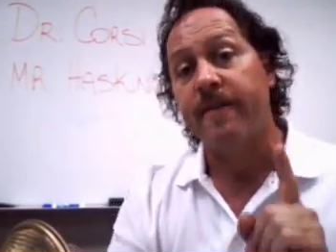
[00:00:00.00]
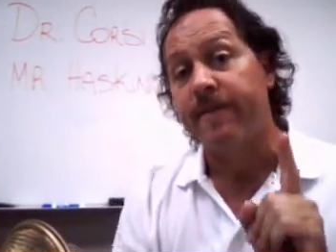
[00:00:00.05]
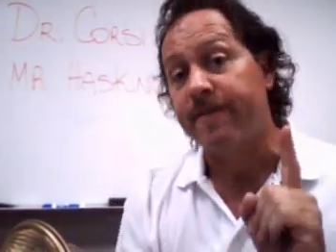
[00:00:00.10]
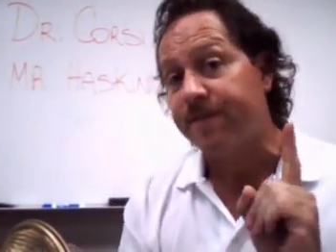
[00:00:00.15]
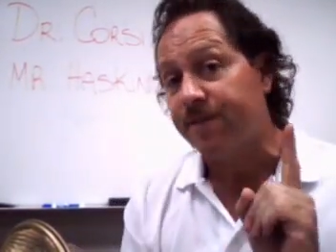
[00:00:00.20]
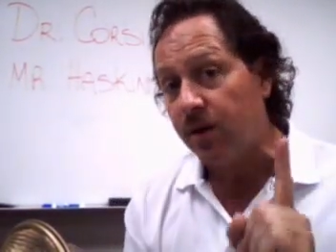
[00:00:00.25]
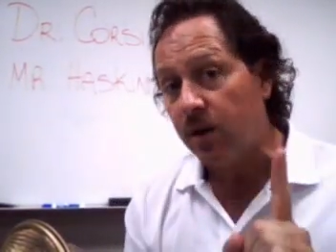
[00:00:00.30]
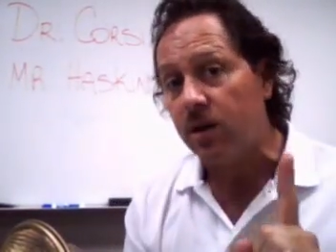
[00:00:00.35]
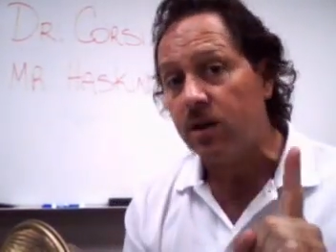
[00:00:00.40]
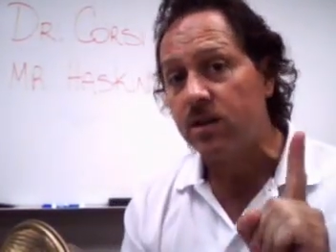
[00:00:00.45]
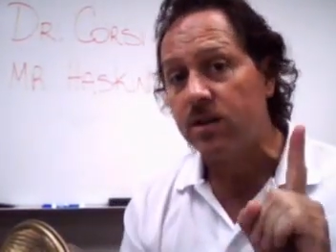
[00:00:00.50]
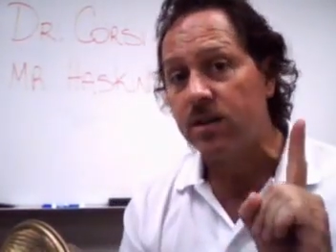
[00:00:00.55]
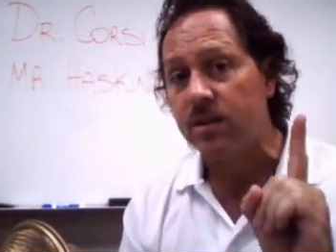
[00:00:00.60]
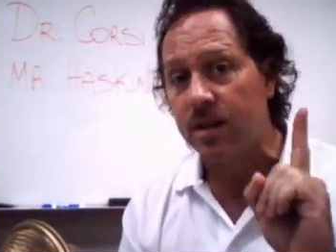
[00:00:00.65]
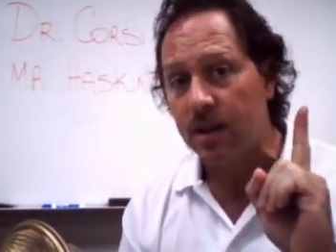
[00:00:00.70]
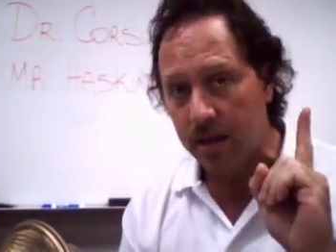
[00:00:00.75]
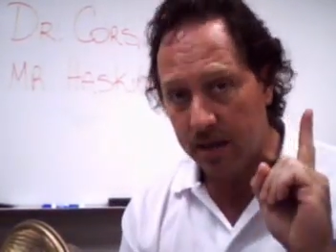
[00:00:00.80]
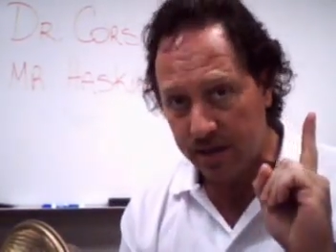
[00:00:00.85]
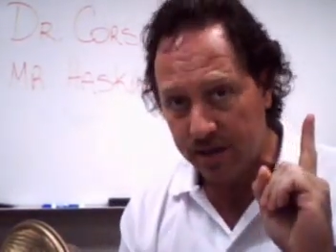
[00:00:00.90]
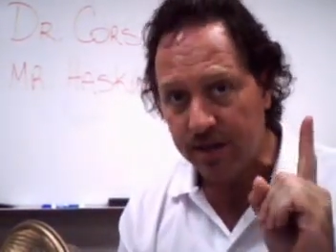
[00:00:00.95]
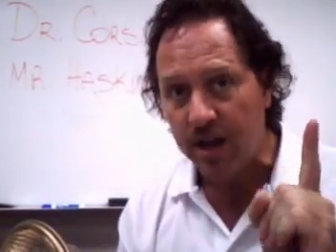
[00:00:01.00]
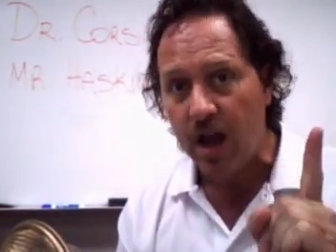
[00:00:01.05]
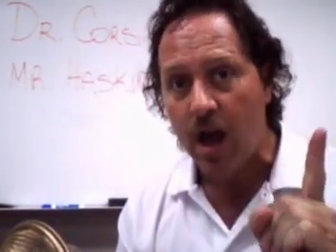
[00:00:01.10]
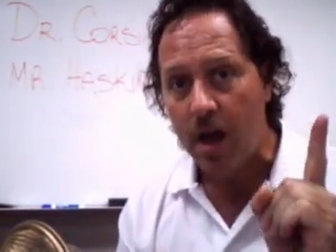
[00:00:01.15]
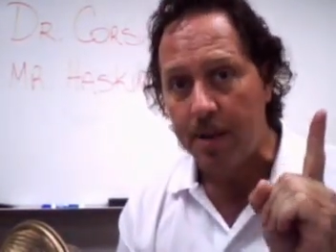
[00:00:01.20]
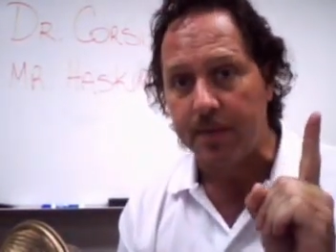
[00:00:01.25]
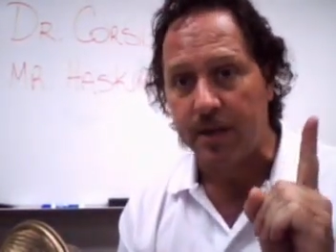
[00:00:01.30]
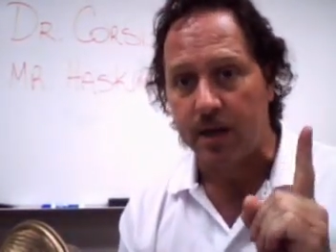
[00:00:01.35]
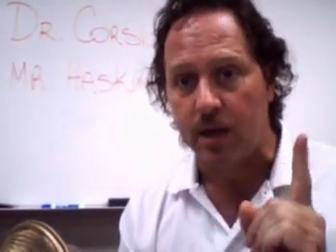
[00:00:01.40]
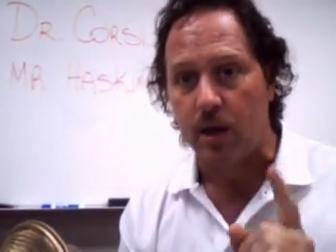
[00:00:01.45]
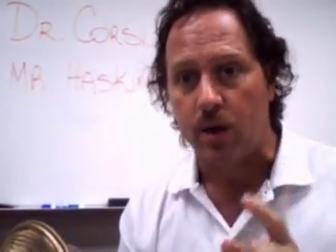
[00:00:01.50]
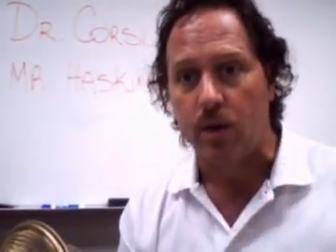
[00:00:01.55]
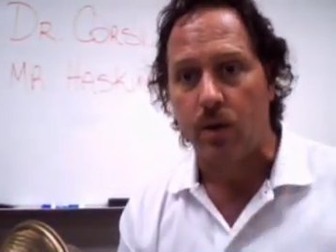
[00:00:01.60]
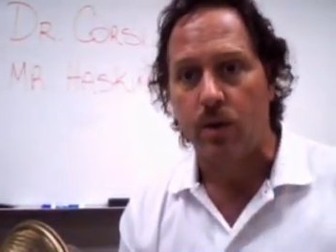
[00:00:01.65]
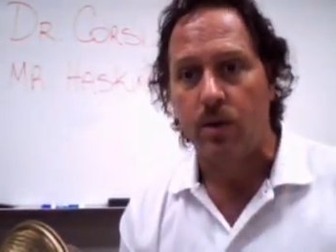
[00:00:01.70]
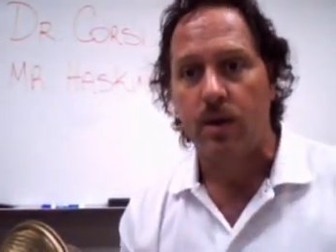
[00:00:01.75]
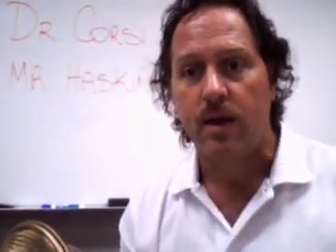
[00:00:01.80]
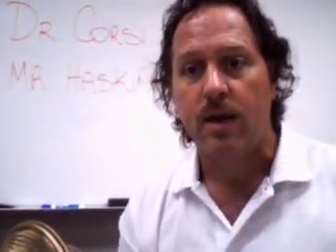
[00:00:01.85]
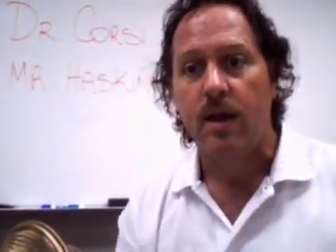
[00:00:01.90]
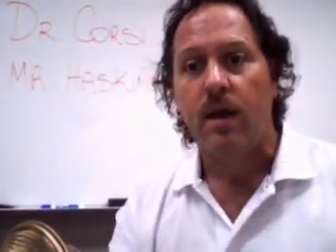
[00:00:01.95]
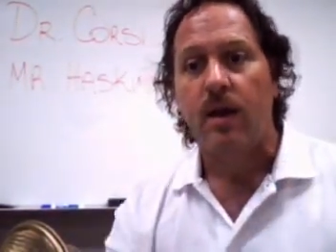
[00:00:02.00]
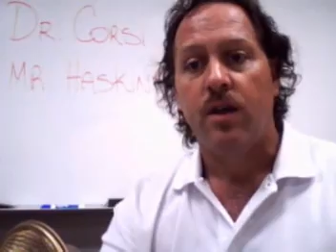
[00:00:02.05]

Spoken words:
the first domino,